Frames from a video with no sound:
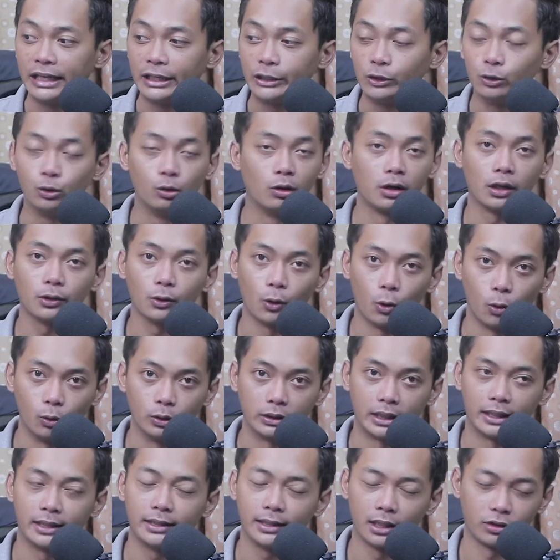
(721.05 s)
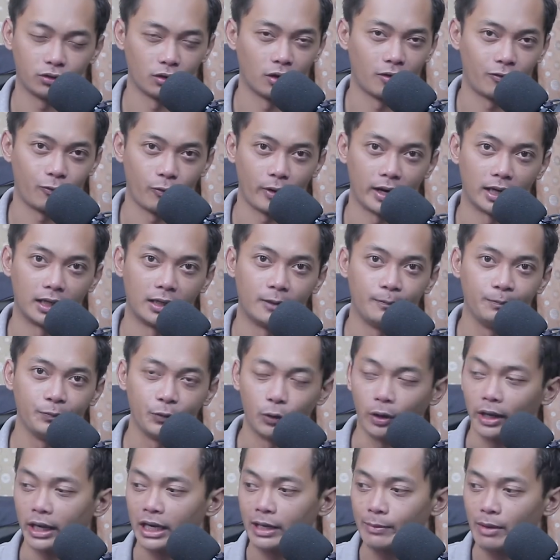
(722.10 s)
you do not own the software.
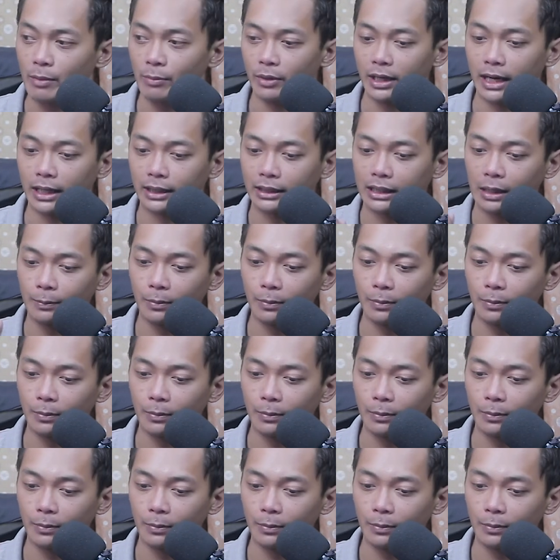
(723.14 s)
Okay, remember that.